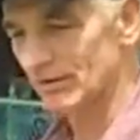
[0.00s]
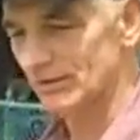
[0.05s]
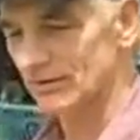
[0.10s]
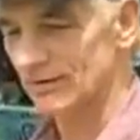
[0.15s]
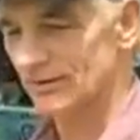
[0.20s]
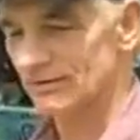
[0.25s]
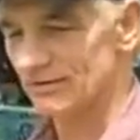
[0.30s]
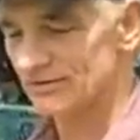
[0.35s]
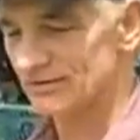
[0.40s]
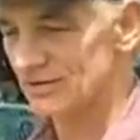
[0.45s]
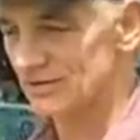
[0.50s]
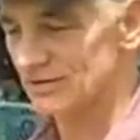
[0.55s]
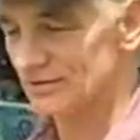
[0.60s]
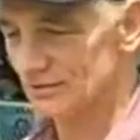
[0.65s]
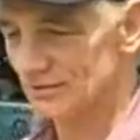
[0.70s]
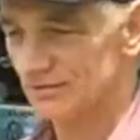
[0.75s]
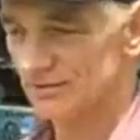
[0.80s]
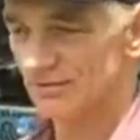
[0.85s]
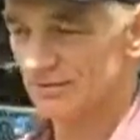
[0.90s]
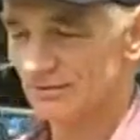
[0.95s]
and then
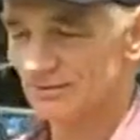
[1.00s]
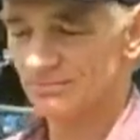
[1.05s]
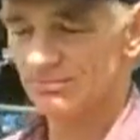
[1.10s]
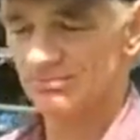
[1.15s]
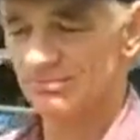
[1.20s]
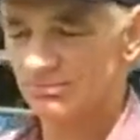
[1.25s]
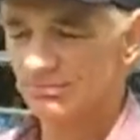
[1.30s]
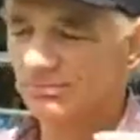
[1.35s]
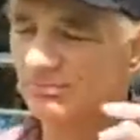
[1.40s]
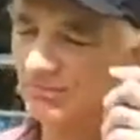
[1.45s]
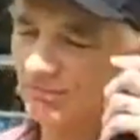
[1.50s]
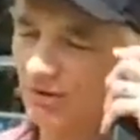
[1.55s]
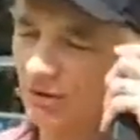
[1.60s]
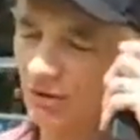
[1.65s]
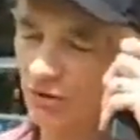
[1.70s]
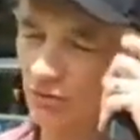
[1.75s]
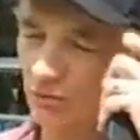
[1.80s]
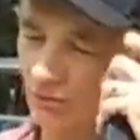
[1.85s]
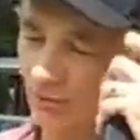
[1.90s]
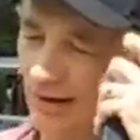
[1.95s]
the
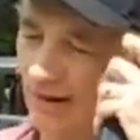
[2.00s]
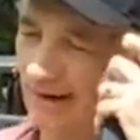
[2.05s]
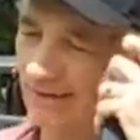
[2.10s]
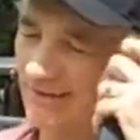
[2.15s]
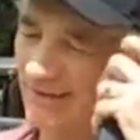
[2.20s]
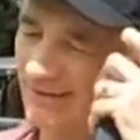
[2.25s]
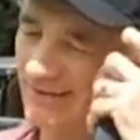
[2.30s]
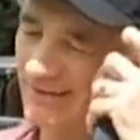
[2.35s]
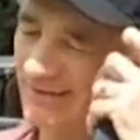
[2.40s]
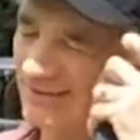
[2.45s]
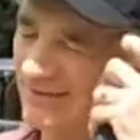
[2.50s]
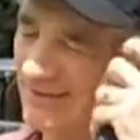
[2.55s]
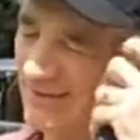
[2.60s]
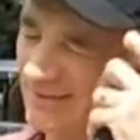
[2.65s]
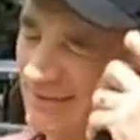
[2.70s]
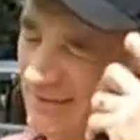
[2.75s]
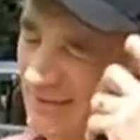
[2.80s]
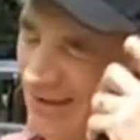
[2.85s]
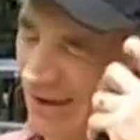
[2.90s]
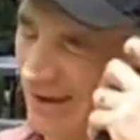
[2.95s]
fellow who ran this
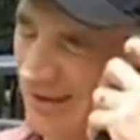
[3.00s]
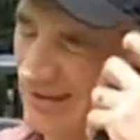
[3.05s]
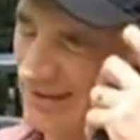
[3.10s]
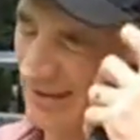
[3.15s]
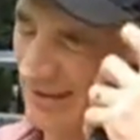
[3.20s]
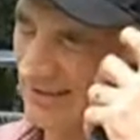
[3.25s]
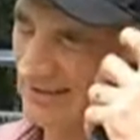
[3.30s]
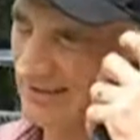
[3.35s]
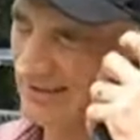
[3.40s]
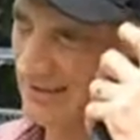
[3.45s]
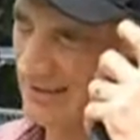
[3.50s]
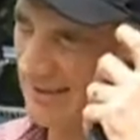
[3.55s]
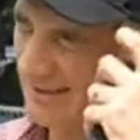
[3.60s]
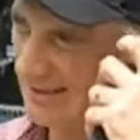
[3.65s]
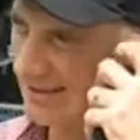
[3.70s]
contest,